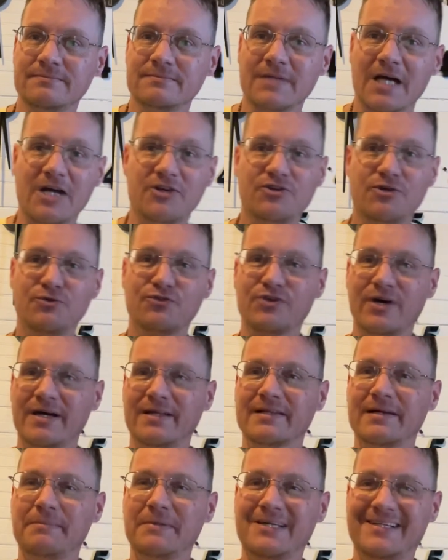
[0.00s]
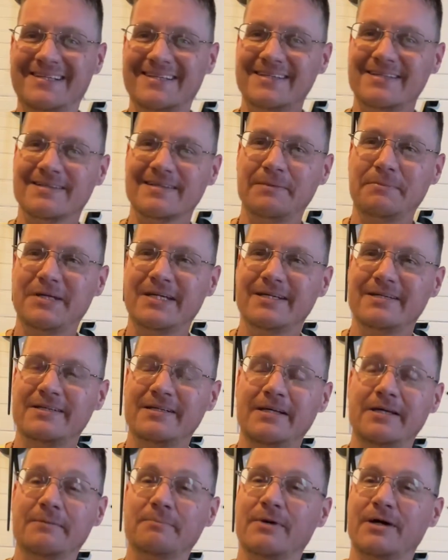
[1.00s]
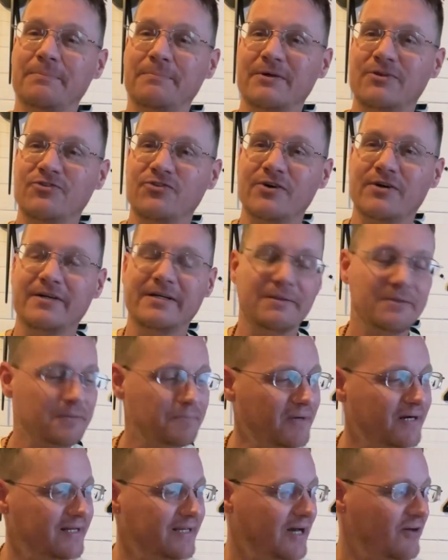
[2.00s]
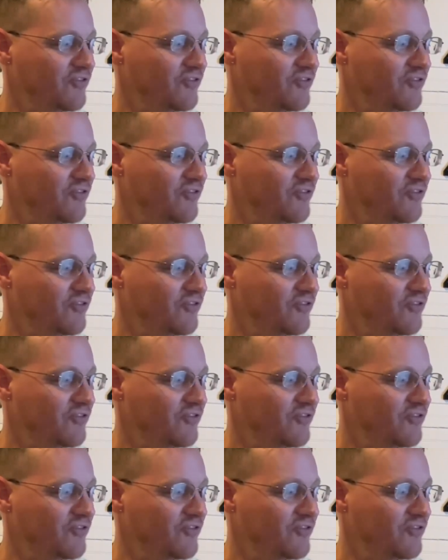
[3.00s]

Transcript: And she was like, let me get, let me hit him up and zill him the money.